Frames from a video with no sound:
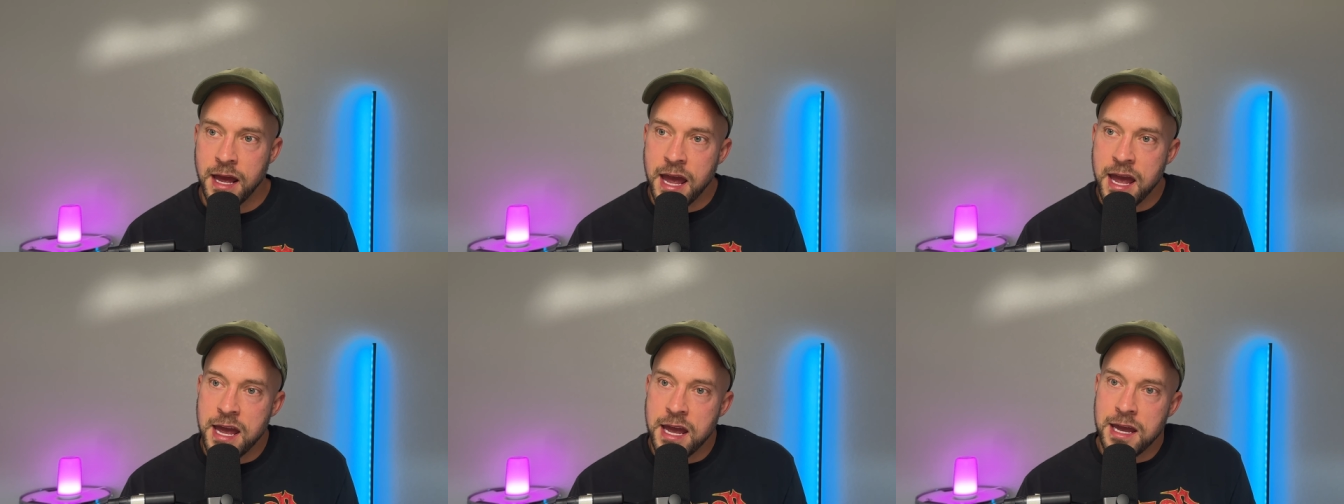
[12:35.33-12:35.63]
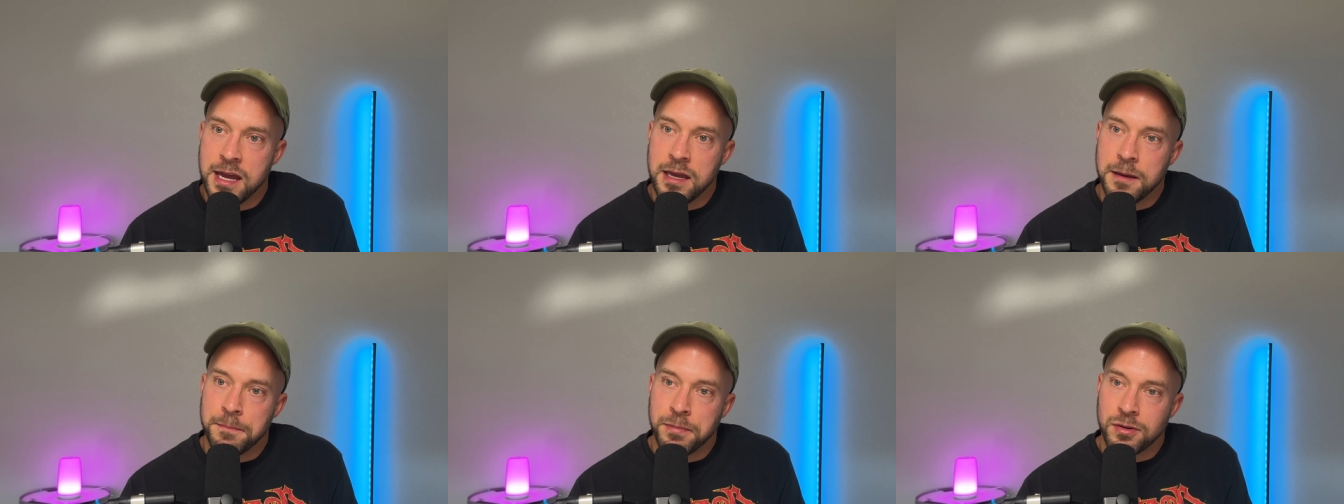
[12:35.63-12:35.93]

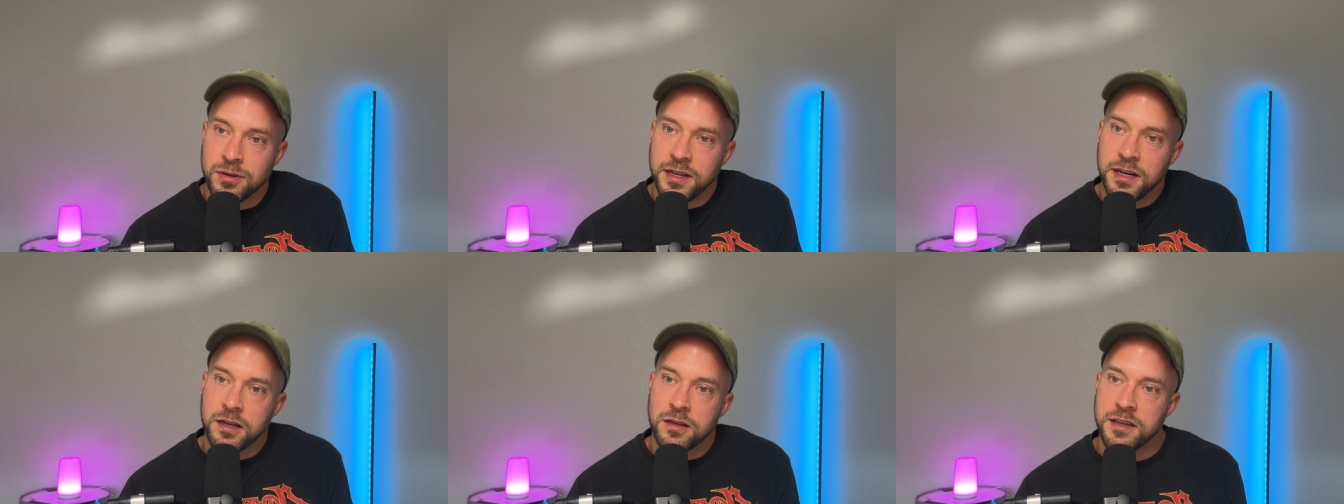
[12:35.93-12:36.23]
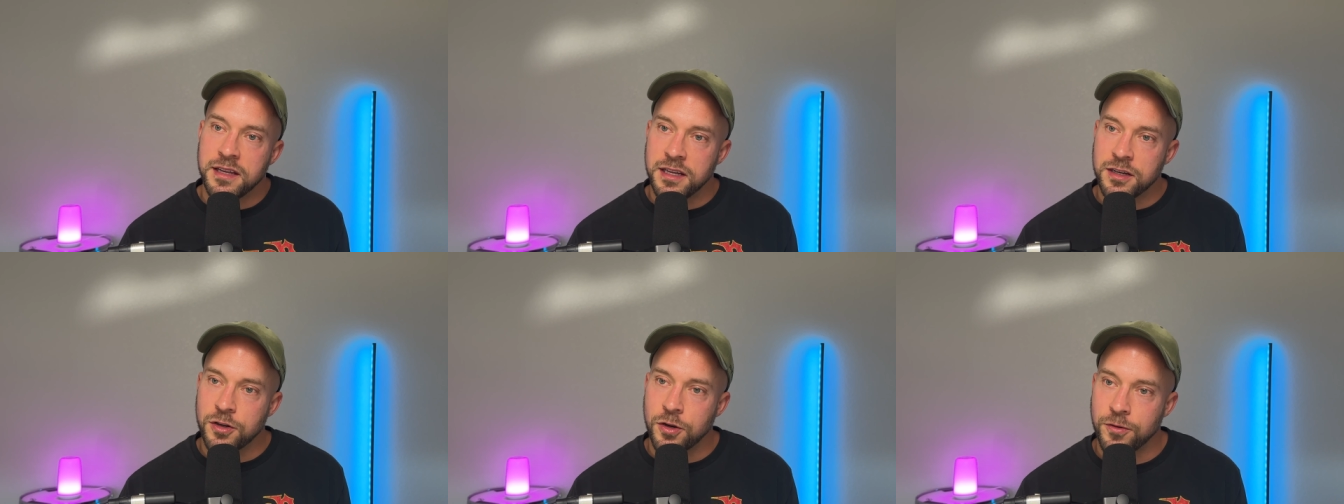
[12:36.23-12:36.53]
a politically
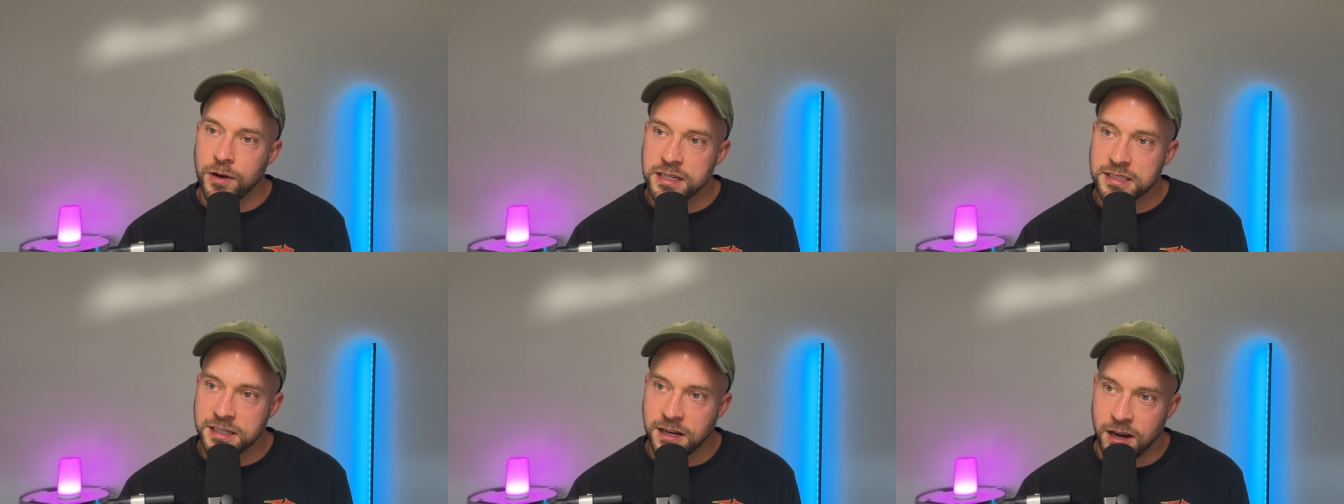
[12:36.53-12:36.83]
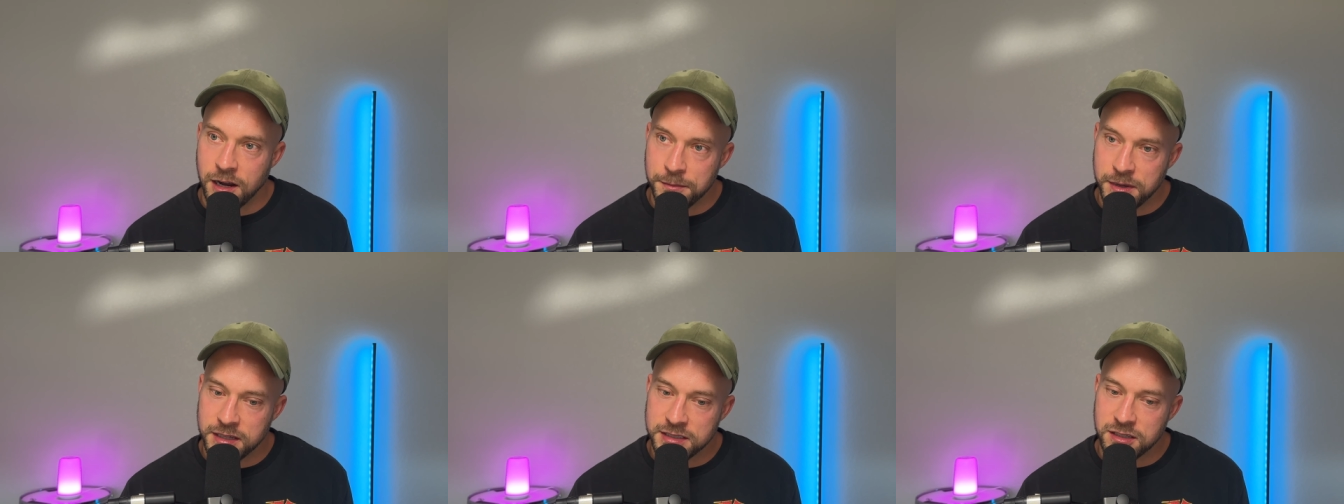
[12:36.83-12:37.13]
incorrect
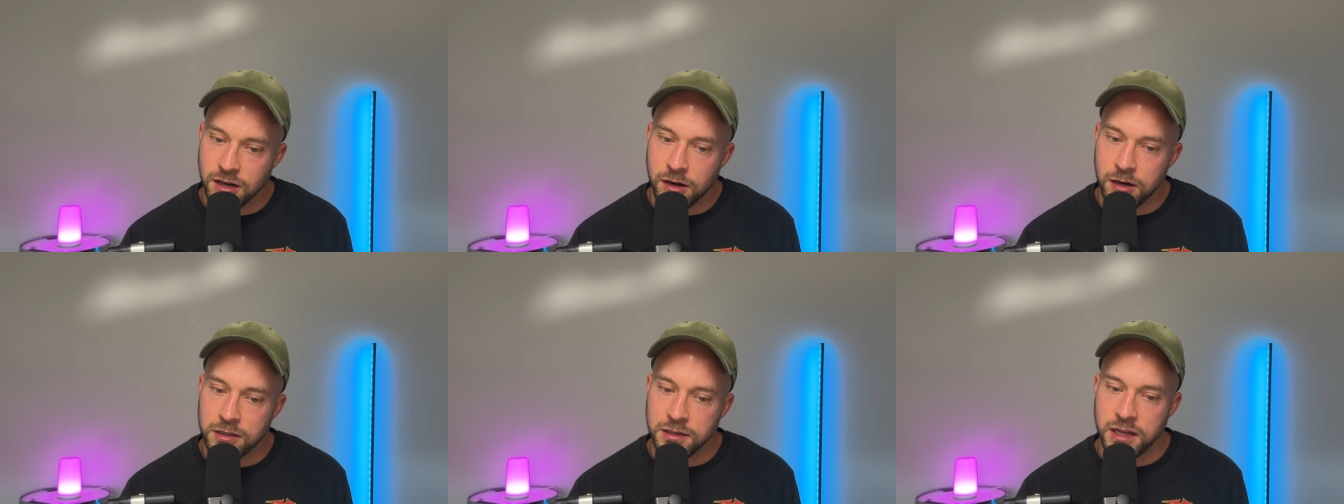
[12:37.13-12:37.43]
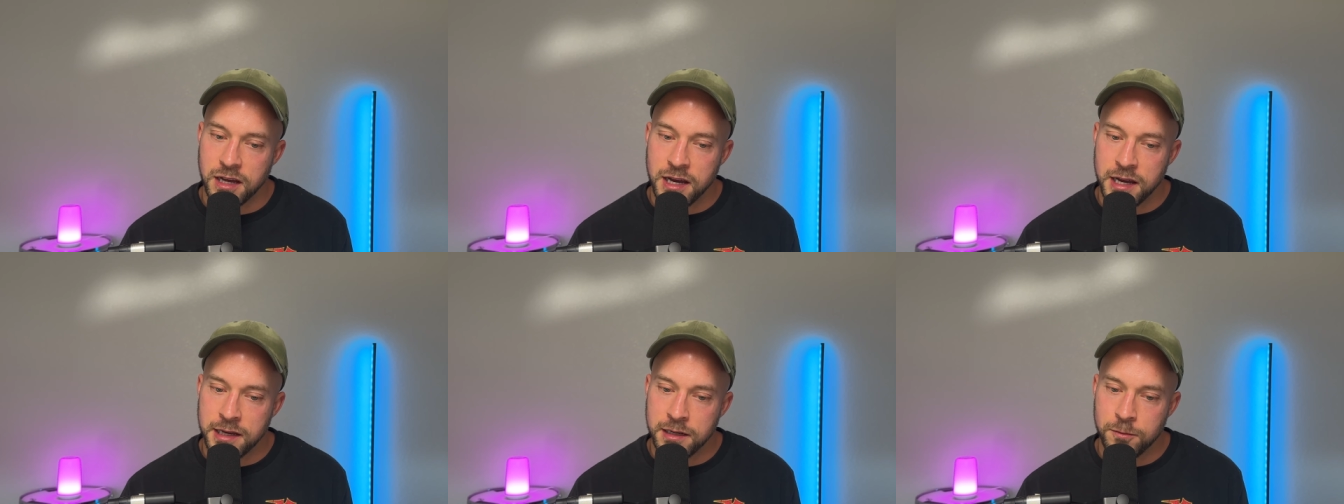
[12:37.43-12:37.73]
comment
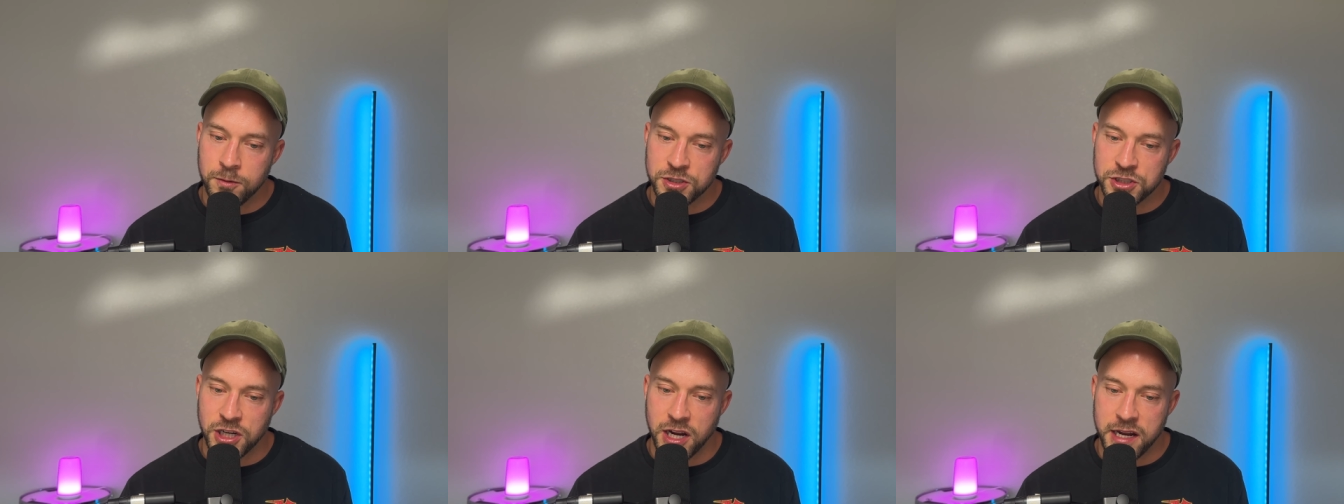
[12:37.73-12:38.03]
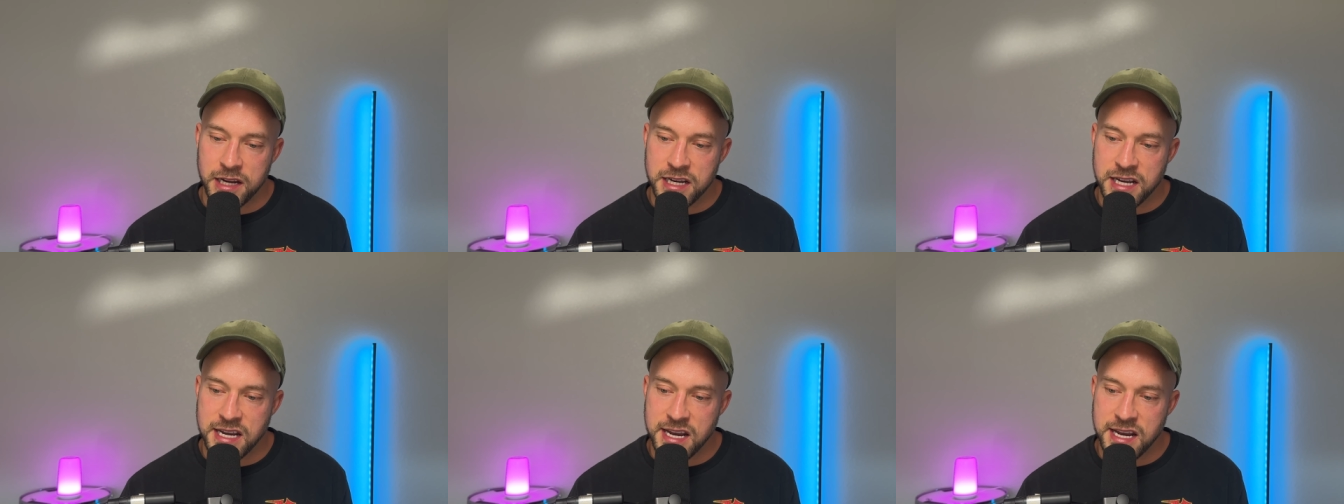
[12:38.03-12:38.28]
online which i